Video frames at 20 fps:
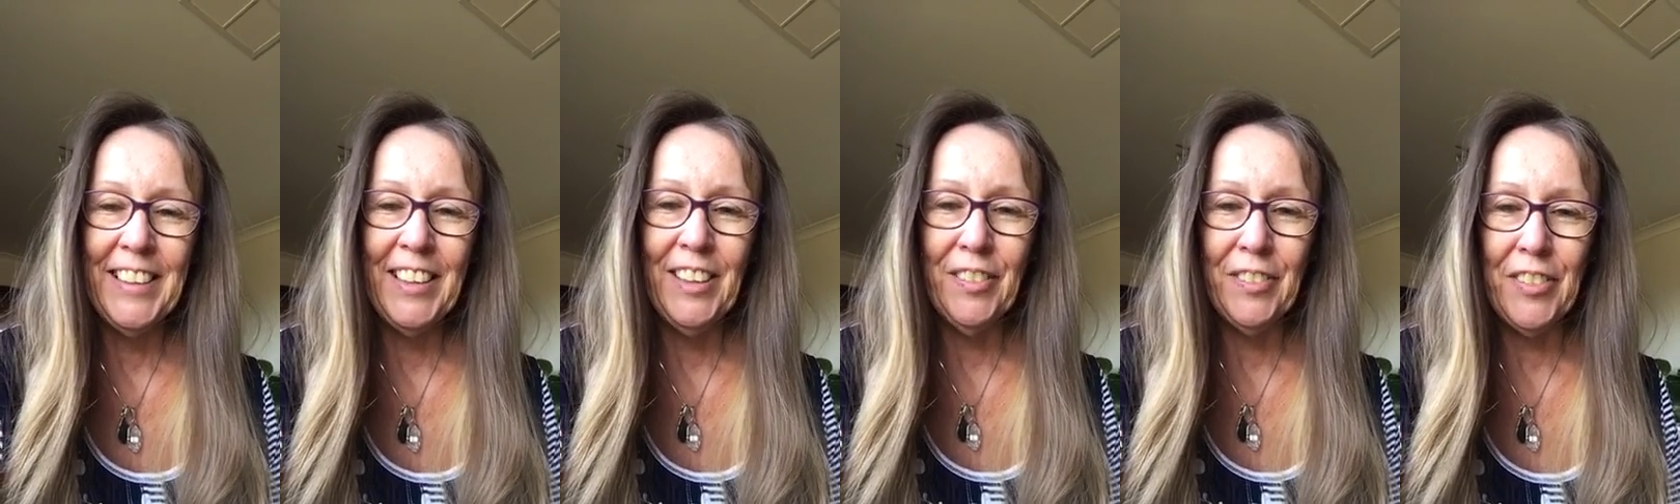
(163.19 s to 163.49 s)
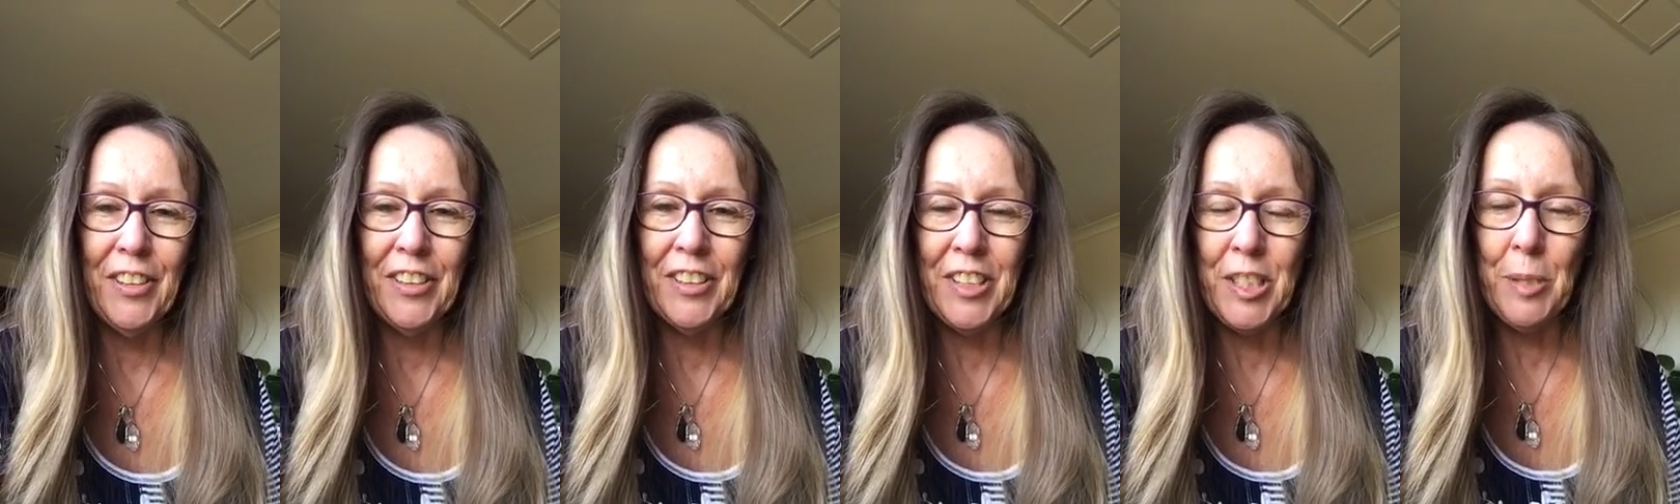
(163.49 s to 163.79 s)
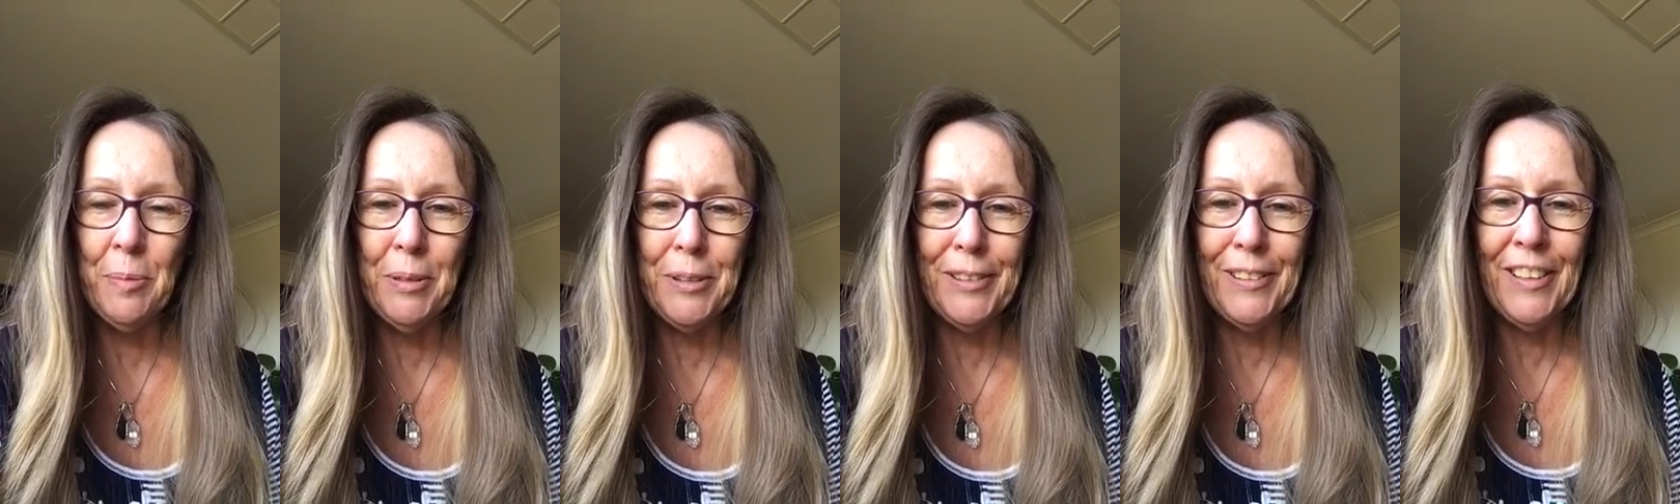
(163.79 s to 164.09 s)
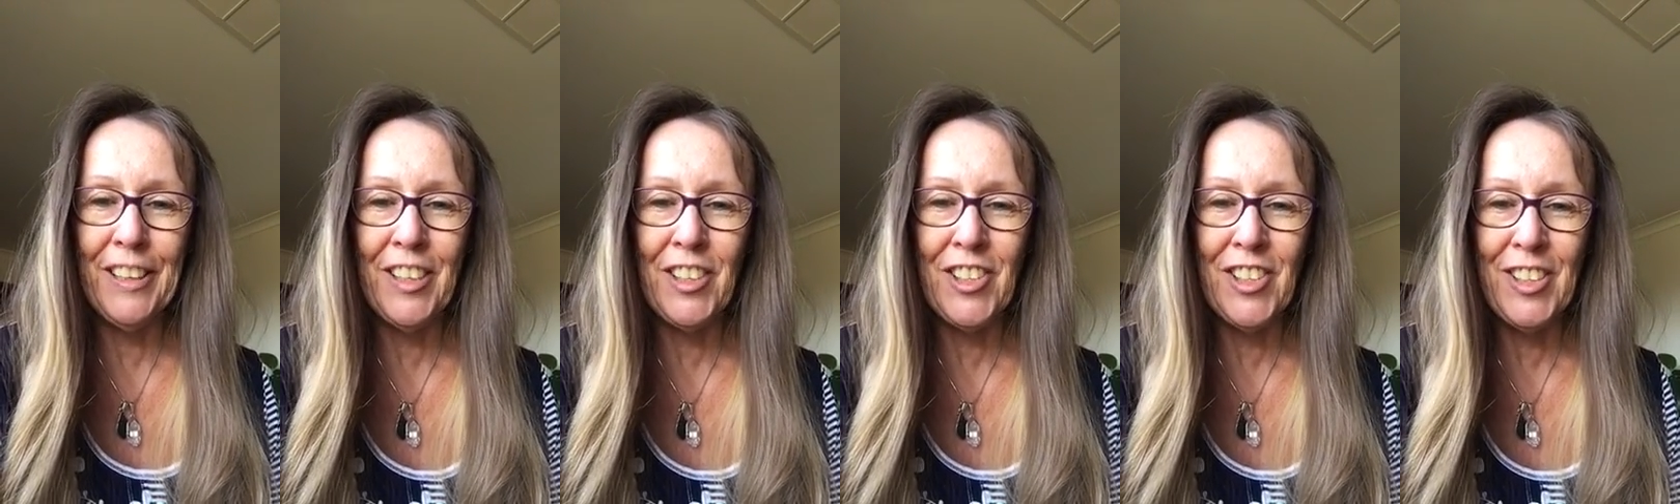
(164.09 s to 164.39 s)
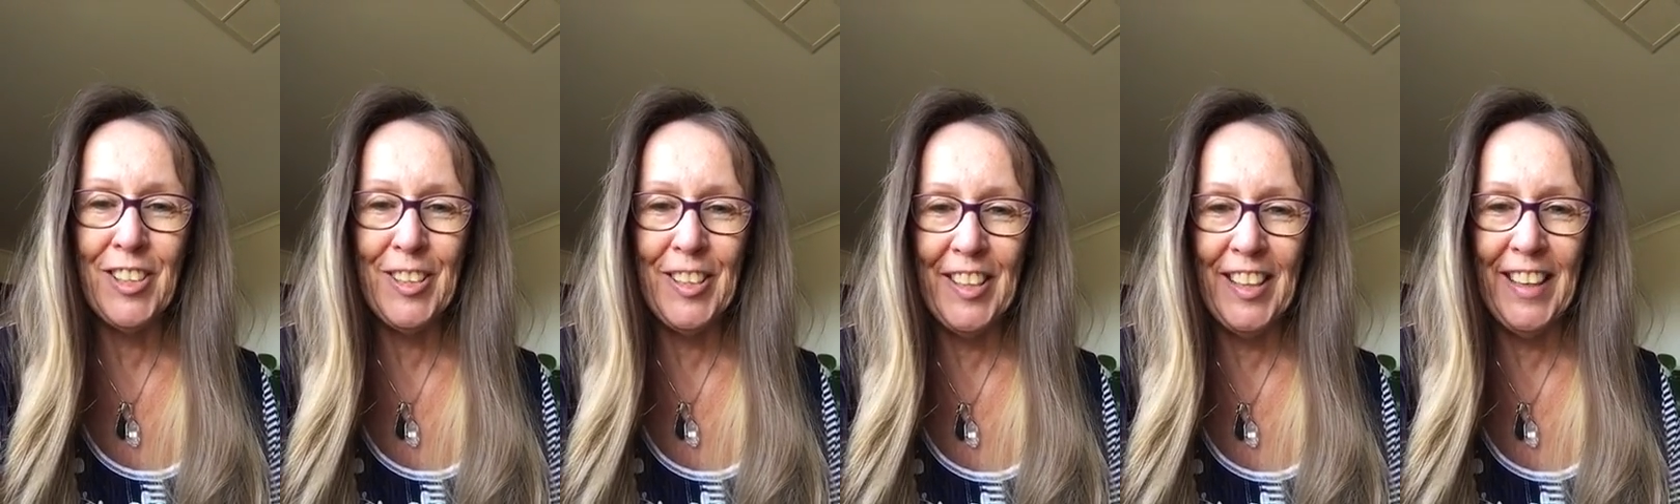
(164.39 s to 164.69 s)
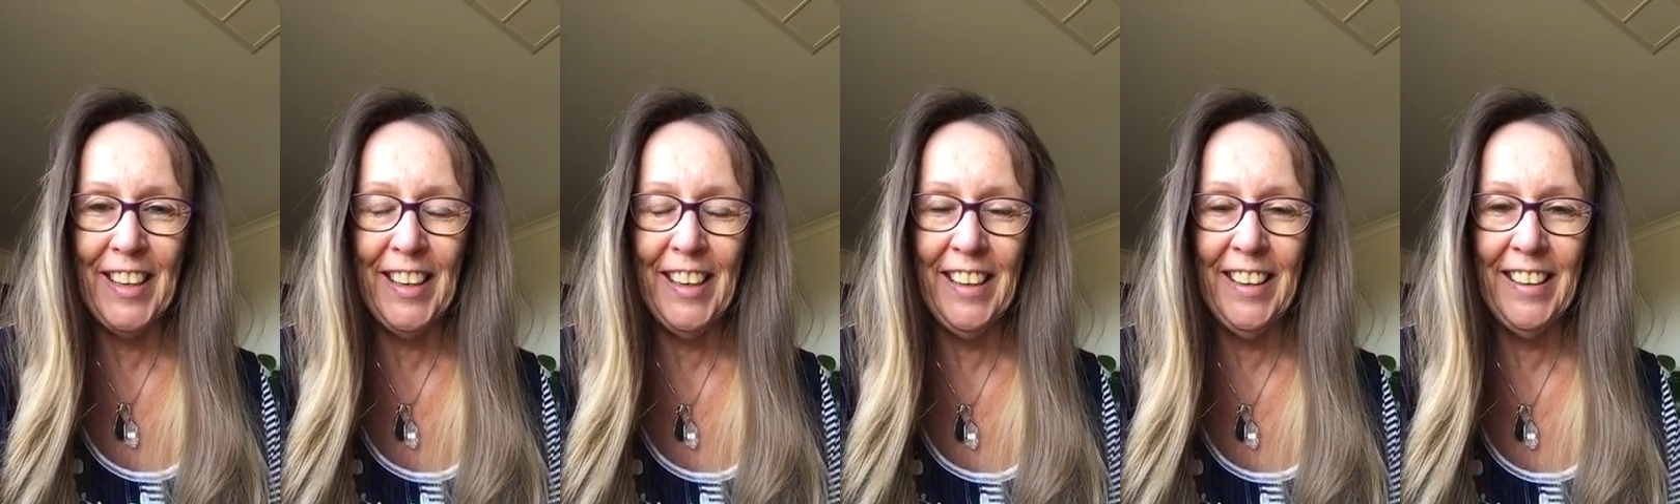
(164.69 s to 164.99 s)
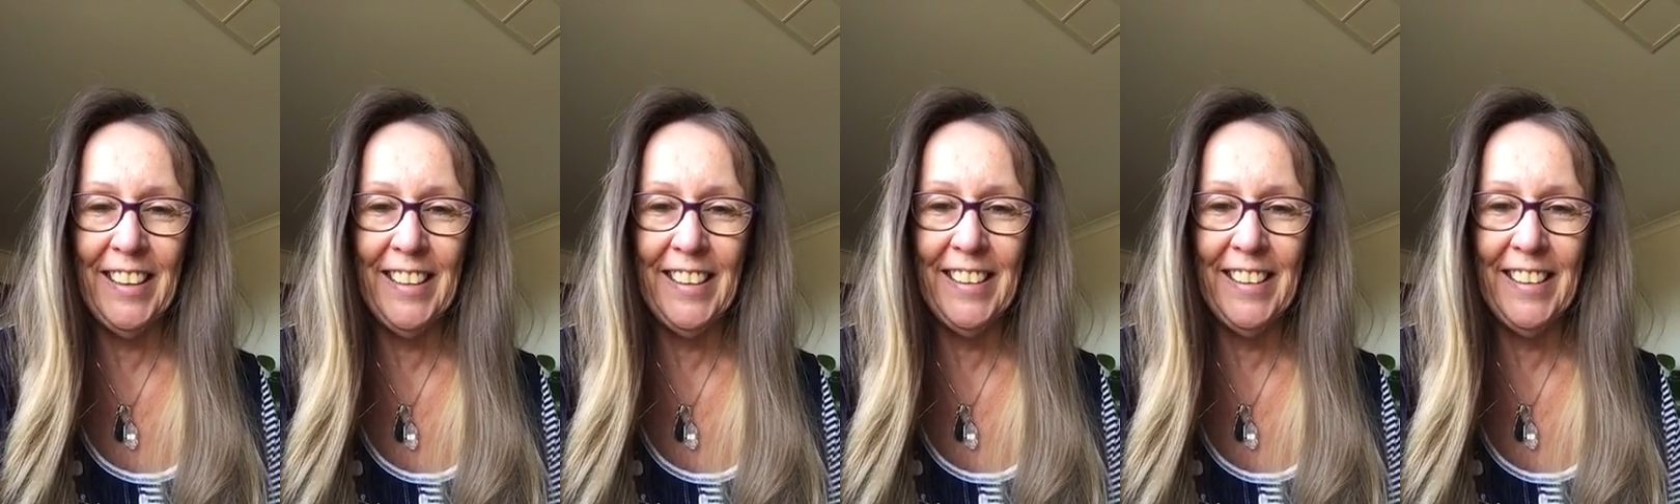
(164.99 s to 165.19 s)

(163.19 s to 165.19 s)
You've got a small issue there.